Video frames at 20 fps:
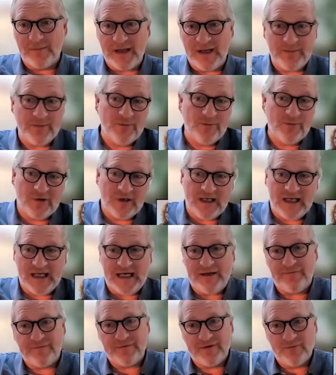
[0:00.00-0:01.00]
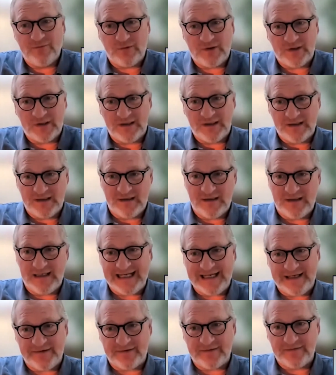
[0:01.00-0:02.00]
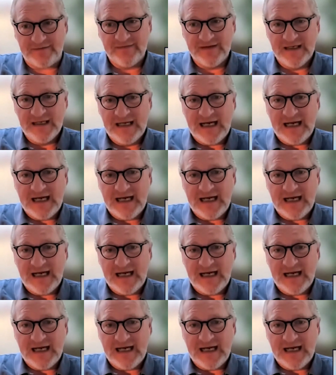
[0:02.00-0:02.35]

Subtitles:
maybe one live and one later.